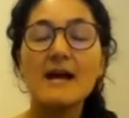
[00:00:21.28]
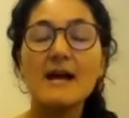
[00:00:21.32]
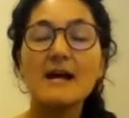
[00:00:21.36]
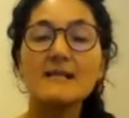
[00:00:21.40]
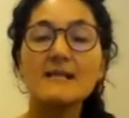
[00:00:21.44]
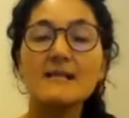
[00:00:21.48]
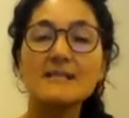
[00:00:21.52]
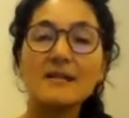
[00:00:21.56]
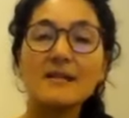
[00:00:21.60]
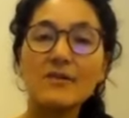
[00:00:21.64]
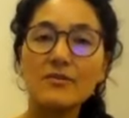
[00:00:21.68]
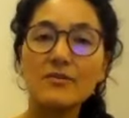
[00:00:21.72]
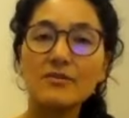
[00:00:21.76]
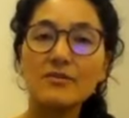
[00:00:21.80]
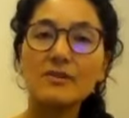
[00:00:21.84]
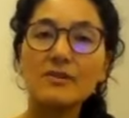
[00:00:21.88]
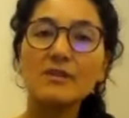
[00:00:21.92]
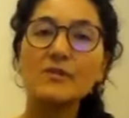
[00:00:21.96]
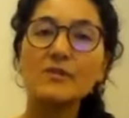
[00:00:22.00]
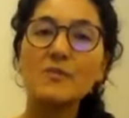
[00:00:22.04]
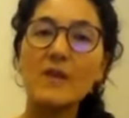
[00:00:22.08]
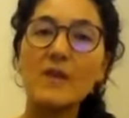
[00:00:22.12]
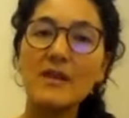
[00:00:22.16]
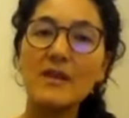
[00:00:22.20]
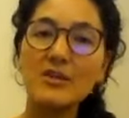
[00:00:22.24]
as a
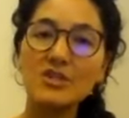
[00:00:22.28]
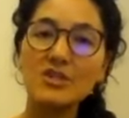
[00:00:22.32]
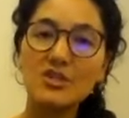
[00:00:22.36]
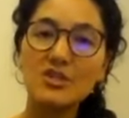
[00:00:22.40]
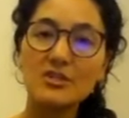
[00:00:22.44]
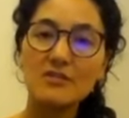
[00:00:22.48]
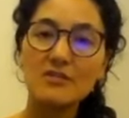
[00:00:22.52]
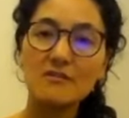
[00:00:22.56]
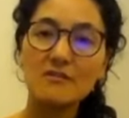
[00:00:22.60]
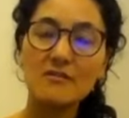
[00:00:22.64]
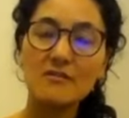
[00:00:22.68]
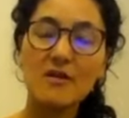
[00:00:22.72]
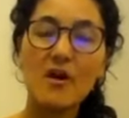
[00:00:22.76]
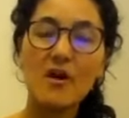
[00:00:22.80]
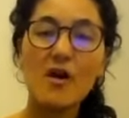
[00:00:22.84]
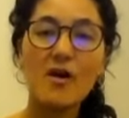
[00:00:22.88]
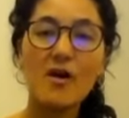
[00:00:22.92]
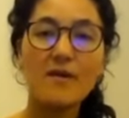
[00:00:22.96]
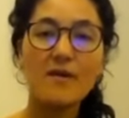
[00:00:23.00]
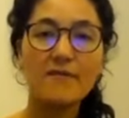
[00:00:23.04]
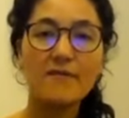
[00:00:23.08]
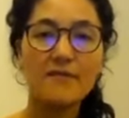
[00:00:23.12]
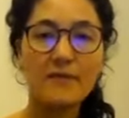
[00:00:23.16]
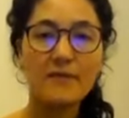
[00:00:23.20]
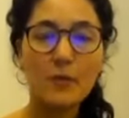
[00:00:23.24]
continuation
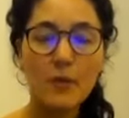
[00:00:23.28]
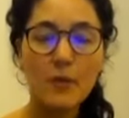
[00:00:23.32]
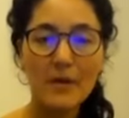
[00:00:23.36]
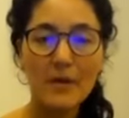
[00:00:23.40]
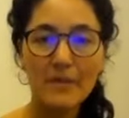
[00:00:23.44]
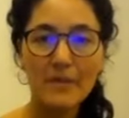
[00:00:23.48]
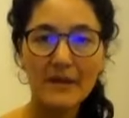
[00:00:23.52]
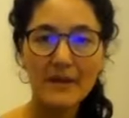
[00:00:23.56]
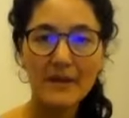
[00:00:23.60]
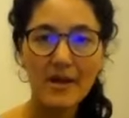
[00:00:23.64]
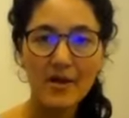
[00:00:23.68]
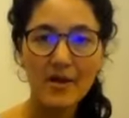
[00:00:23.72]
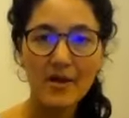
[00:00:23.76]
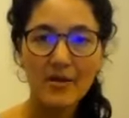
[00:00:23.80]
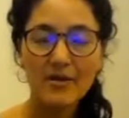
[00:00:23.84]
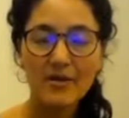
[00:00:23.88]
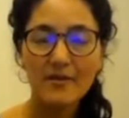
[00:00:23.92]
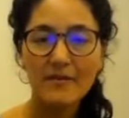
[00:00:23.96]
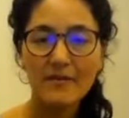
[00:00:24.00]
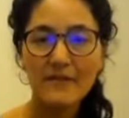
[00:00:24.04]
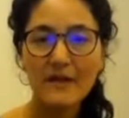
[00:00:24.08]
of the webinar